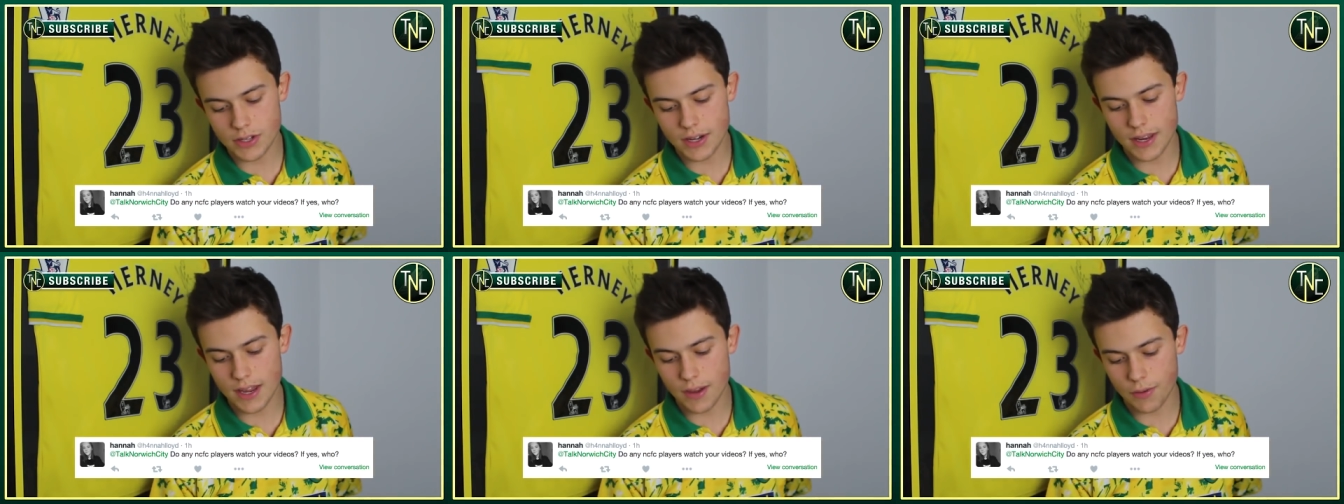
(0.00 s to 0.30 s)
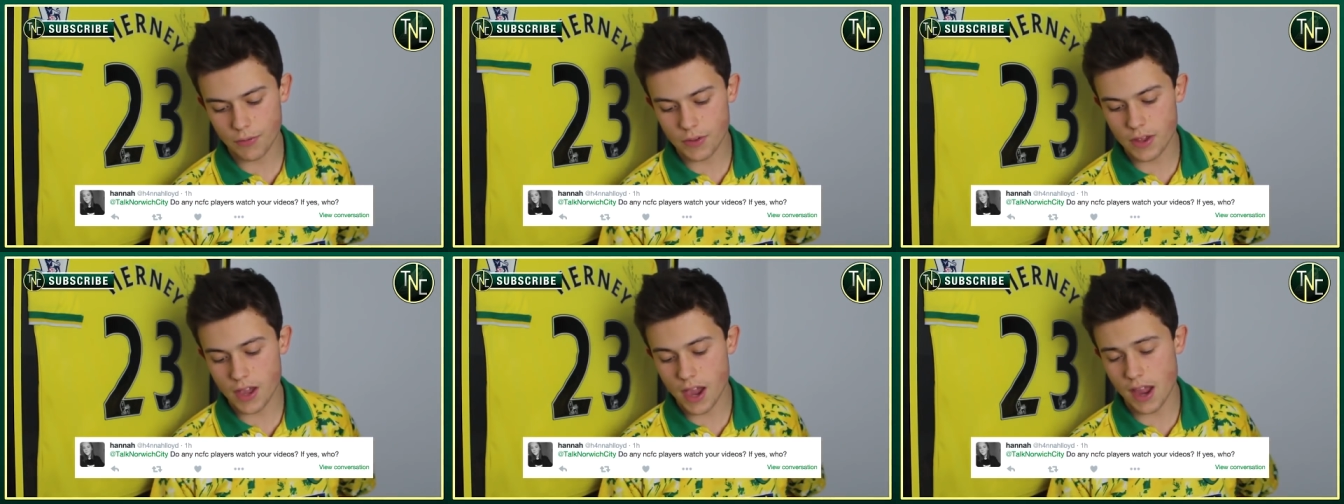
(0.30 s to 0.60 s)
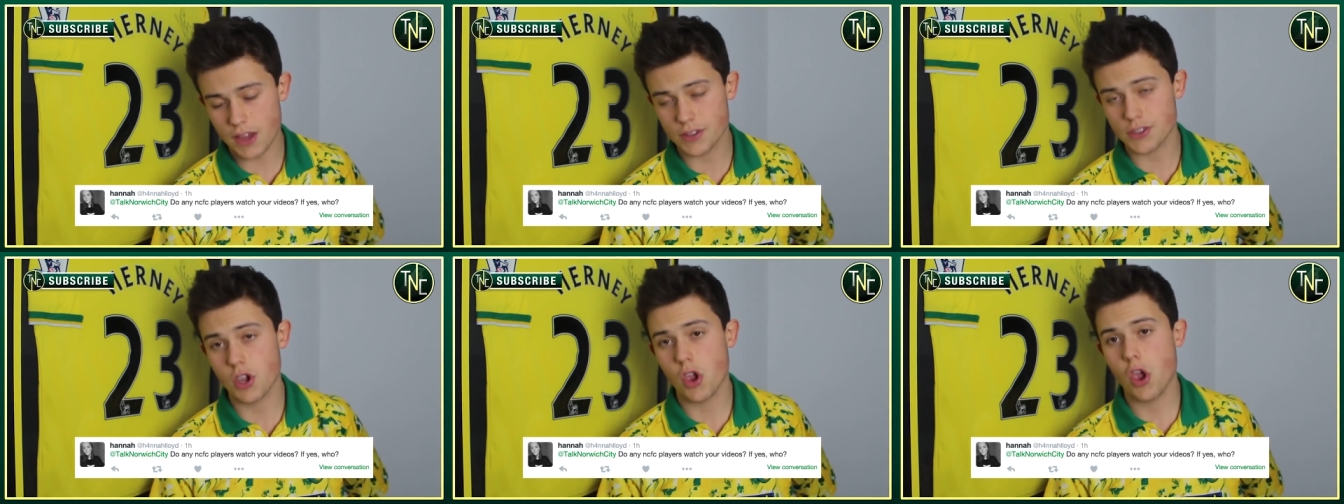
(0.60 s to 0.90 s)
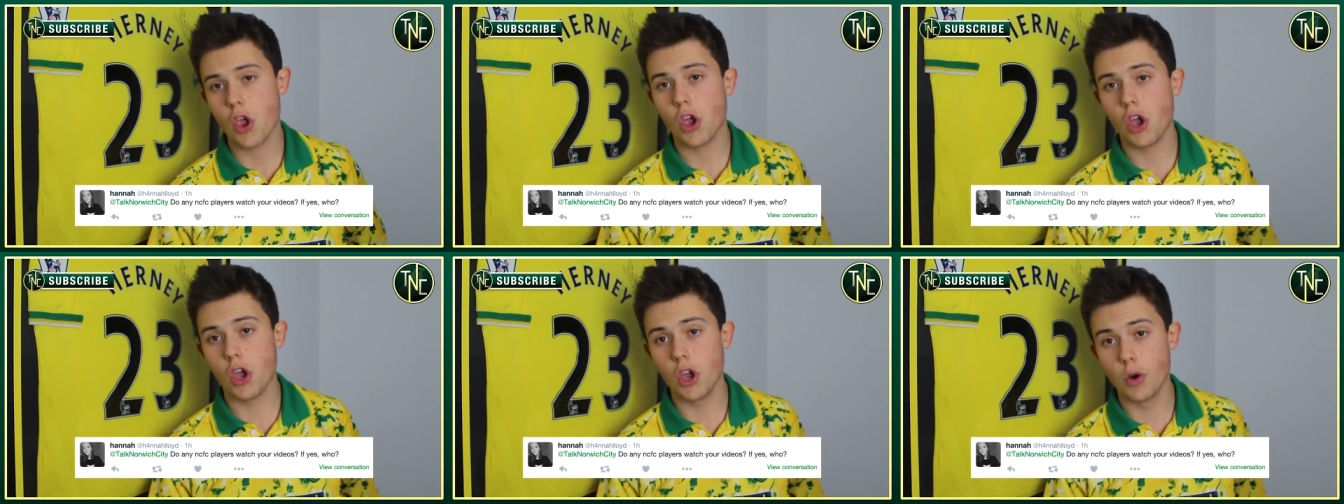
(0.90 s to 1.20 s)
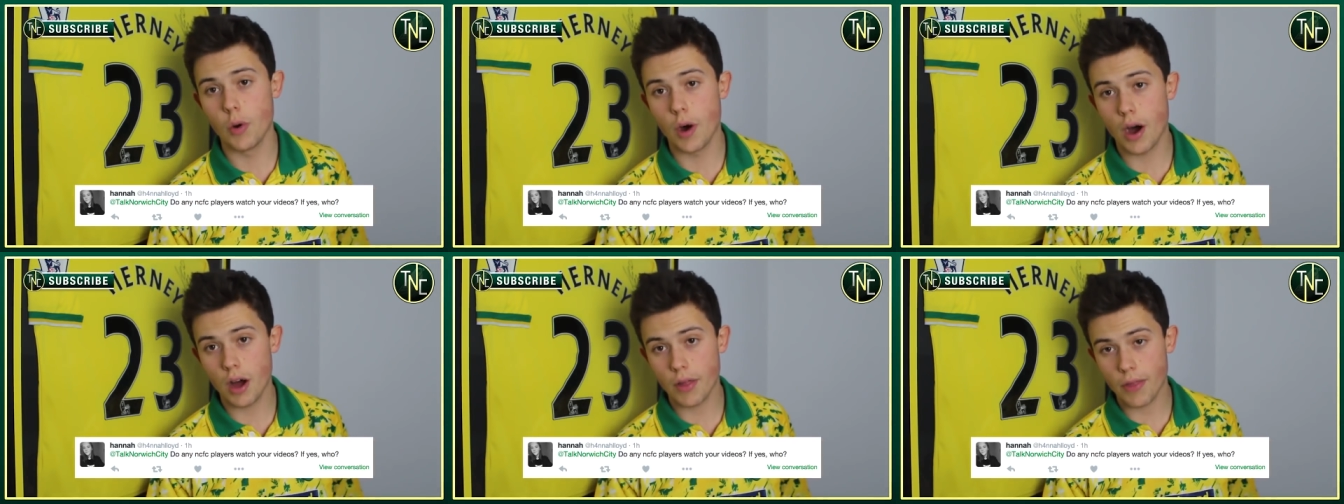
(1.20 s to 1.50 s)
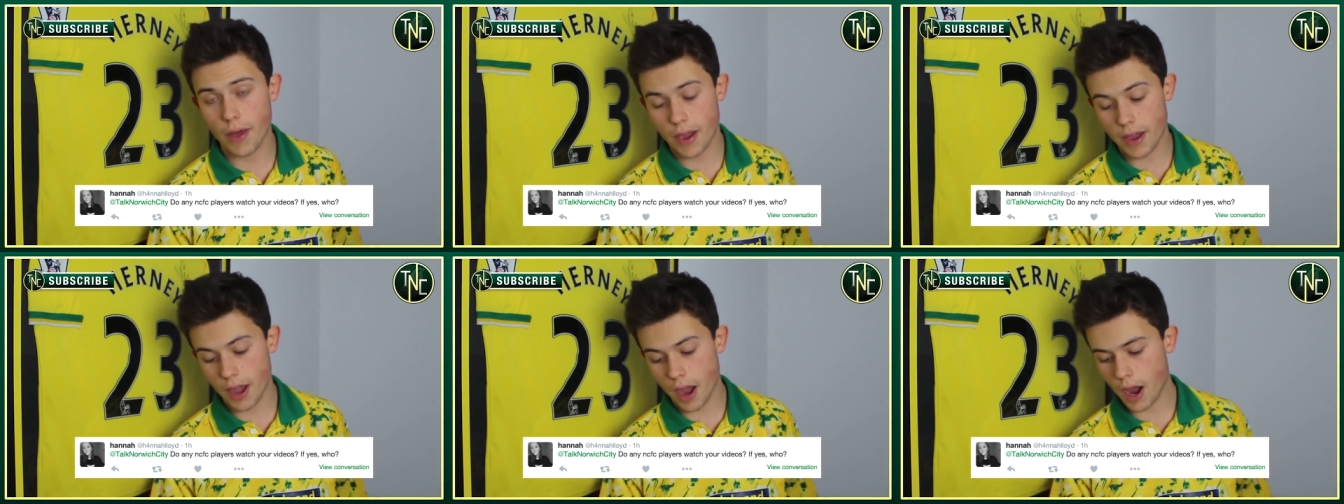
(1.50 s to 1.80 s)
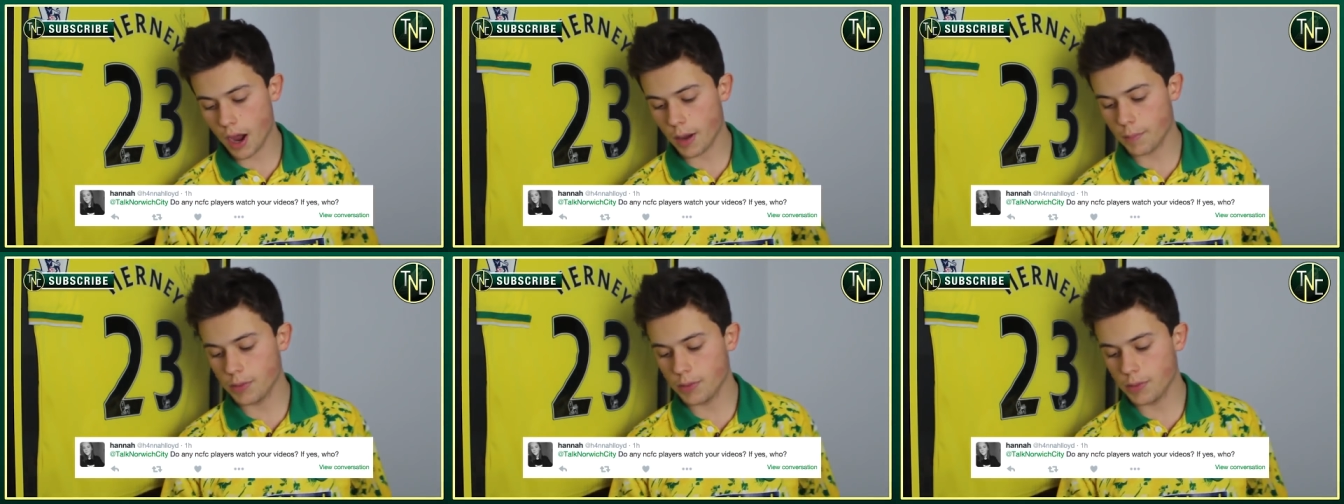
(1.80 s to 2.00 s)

And if yes, who are they?